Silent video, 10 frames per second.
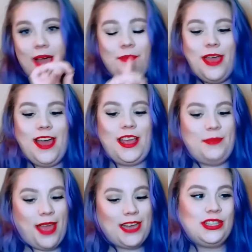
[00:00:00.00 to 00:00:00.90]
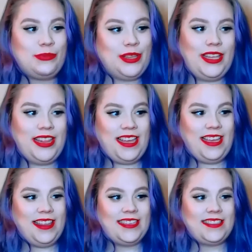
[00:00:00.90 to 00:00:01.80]
way. I'm not mad. I'm actually really
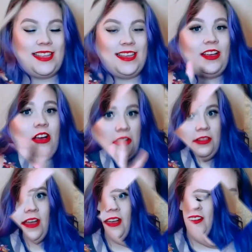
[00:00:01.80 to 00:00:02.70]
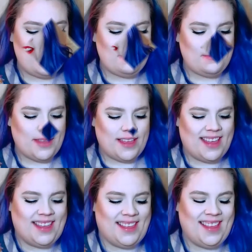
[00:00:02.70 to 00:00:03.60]
liking this, like, a lot. I'm
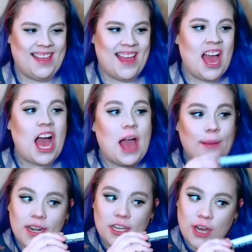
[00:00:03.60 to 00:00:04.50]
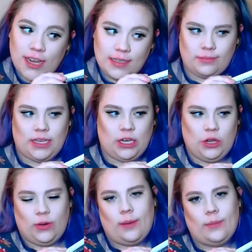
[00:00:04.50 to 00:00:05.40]
gonna try
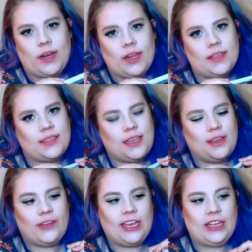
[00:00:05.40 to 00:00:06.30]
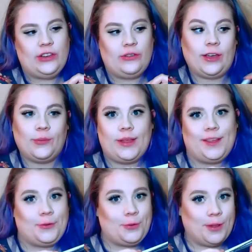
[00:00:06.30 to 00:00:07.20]
something new. I'm gonna see if I can do, like, a
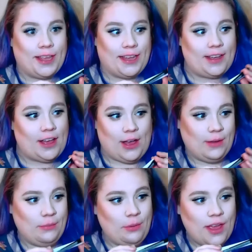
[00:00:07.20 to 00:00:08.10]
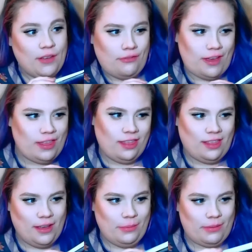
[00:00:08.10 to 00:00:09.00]
really cool, like, ombre
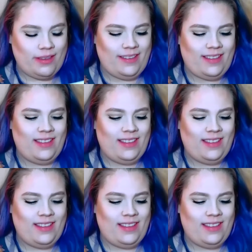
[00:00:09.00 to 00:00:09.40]
fun lip.